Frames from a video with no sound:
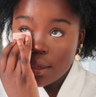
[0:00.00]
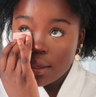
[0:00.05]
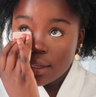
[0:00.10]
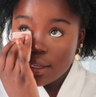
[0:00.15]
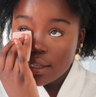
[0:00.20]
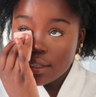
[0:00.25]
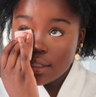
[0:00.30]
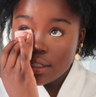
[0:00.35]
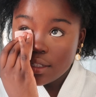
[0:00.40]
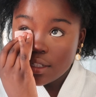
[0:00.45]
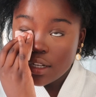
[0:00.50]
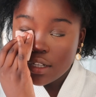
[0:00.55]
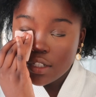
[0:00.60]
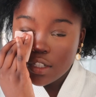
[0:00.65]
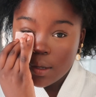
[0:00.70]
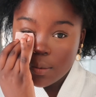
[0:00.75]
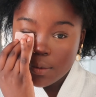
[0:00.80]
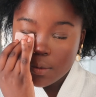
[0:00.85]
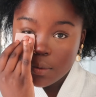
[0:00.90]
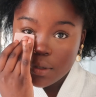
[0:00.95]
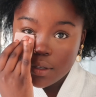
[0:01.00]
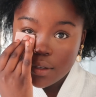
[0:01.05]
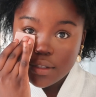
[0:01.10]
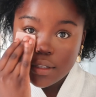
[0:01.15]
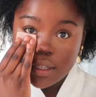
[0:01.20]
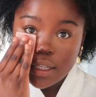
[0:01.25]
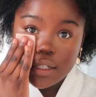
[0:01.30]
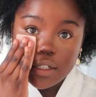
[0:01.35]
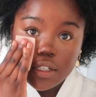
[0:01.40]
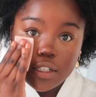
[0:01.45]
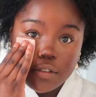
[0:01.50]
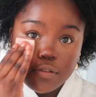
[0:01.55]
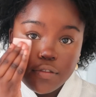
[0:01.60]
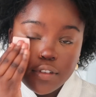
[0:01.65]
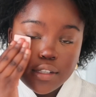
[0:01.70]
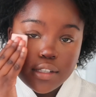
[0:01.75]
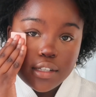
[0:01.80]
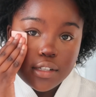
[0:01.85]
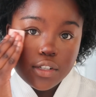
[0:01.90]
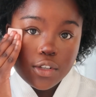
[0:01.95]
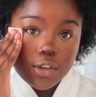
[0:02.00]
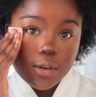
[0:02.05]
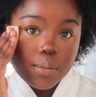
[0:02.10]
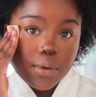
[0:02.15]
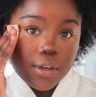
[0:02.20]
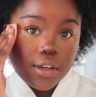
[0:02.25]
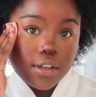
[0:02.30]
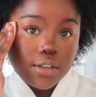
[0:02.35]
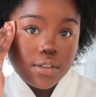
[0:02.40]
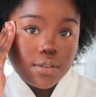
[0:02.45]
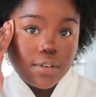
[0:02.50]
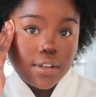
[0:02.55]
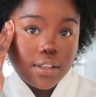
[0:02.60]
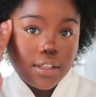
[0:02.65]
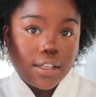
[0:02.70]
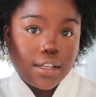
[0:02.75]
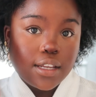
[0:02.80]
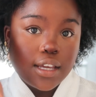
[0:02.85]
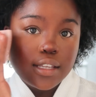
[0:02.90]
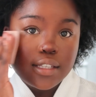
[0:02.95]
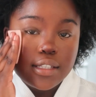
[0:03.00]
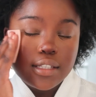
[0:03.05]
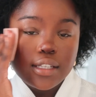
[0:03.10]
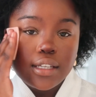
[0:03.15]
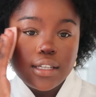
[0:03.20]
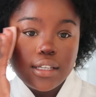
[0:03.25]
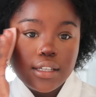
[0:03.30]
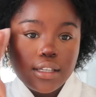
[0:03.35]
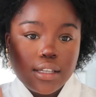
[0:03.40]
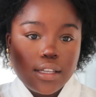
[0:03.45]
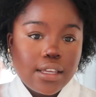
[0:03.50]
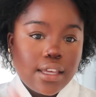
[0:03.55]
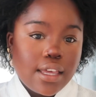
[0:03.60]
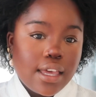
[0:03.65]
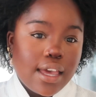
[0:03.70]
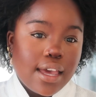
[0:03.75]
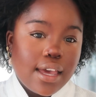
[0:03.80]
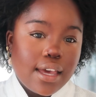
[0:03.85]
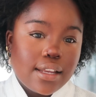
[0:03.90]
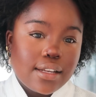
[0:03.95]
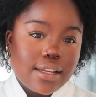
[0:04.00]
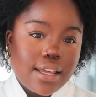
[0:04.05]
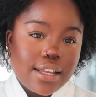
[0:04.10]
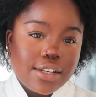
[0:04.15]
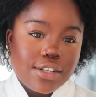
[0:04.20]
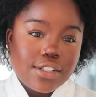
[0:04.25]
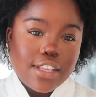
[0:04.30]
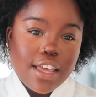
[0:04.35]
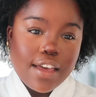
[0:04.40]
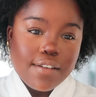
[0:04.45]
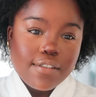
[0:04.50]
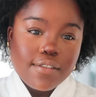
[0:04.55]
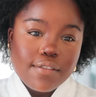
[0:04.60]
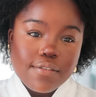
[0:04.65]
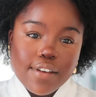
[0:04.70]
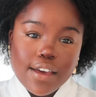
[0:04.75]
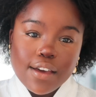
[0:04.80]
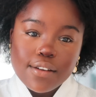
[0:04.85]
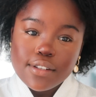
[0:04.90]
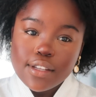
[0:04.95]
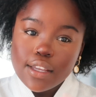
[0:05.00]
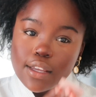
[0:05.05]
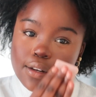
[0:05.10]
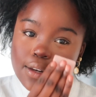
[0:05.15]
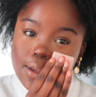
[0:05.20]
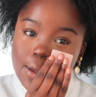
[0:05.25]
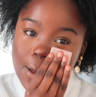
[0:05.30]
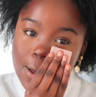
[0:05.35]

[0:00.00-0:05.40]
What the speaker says: easy touch-ups because it just fits into your purse really nicely. And I just haven't found any